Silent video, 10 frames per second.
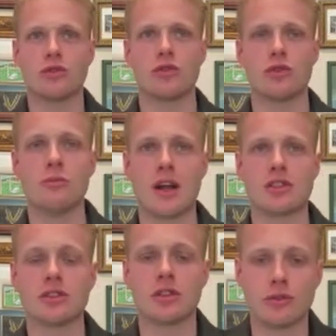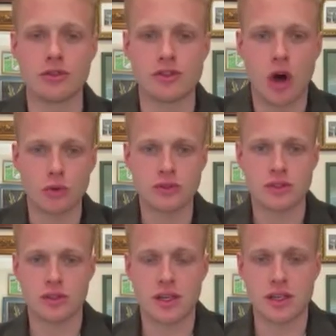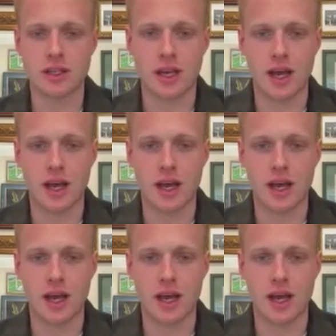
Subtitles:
too much at the results and,